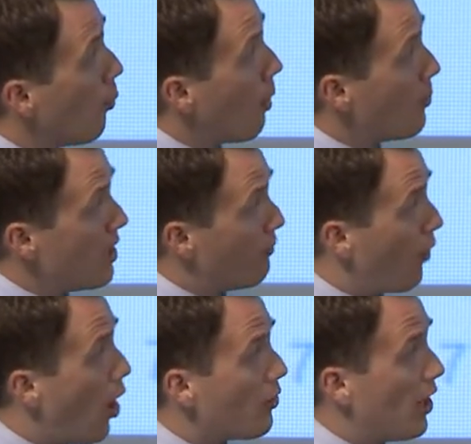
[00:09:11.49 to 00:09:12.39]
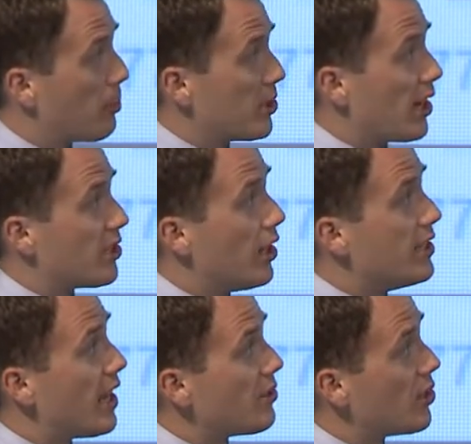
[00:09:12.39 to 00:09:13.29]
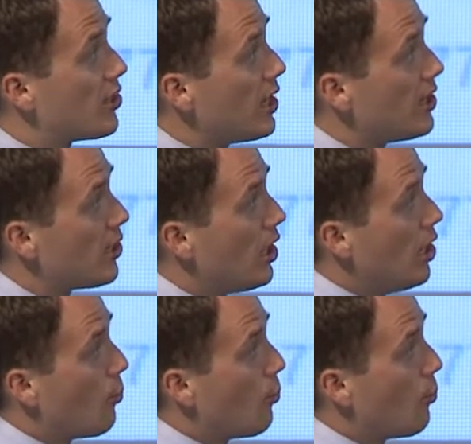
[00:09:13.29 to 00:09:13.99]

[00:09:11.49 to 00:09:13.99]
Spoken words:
When we invert the upper sextine densities,